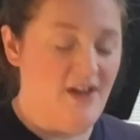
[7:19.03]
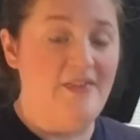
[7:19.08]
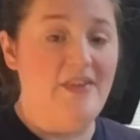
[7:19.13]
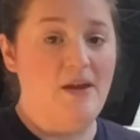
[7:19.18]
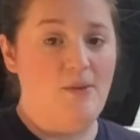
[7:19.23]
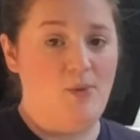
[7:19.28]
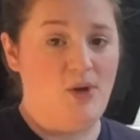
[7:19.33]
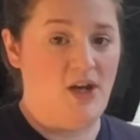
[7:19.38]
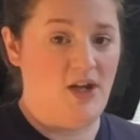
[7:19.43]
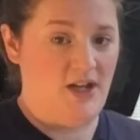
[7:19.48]
and
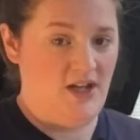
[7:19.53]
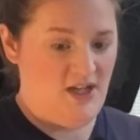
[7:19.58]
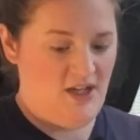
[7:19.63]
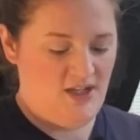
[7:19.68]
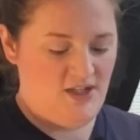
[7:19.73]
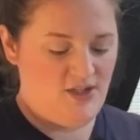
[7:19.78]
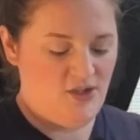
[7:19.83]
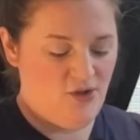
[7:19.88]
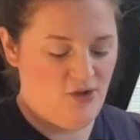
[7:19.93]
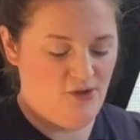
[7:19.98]
then we're going to
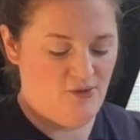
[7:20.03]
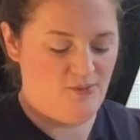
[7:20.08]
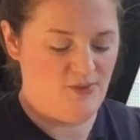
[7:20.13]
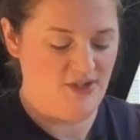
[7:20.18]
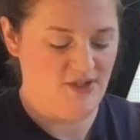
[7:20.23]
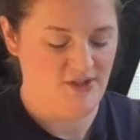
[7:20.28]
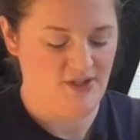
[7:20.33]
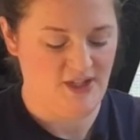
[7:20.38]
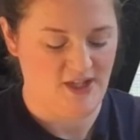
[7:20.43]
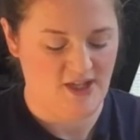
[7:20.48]
heat it up
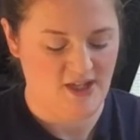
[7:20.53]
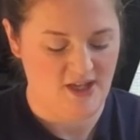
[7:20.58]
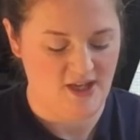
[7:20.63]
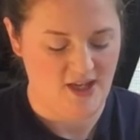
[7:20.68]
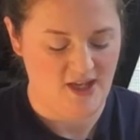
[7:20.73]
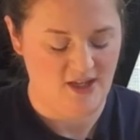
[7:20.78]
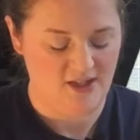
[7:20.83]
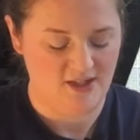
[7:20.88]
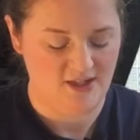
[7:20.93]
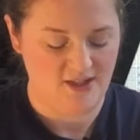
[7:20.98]
to thicken
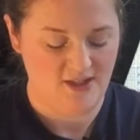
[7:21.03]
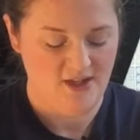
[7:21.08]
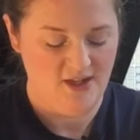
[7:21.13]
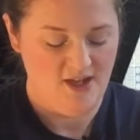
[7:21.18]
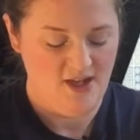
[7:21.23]
it.